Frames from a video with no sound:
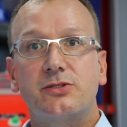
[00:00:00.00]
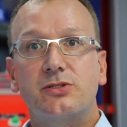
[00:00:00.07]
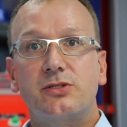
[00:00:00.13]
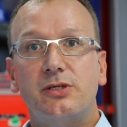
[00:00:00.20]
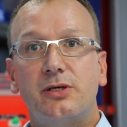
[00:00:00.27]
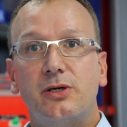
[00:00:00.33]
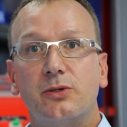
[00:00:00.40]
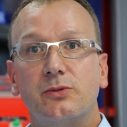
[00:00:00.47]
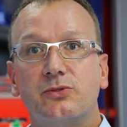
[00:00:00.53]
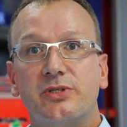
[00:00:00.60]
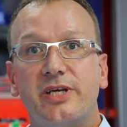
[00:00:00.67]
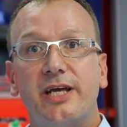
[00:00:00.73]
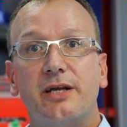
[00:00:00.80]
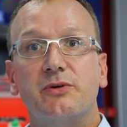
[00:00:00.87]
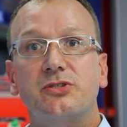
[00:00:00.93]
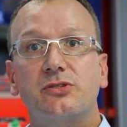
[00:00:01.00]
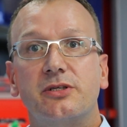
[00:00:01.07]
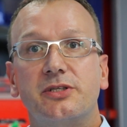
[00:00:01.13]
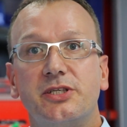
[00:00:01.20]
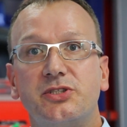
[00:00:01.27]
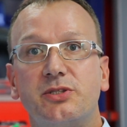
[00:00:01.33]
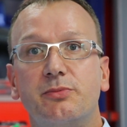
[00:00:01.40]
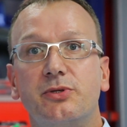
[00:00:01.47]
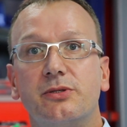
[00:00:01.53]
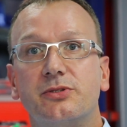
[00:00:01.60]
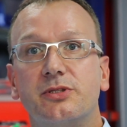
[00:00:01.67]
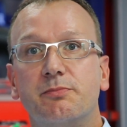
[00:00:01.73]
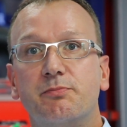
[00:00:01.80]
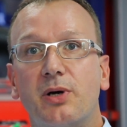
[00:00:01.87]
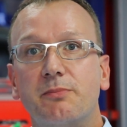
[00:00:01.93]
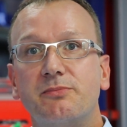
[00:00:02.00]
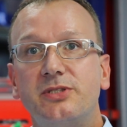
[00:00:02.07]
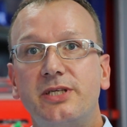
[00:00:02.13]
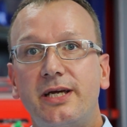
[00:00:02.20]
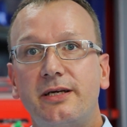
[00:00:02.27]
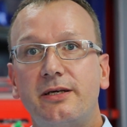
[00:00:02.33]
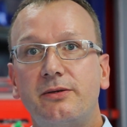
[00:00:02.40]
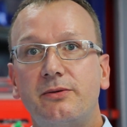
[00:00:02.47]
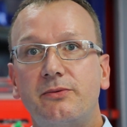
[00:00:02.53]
so together with our distributor PumpTech,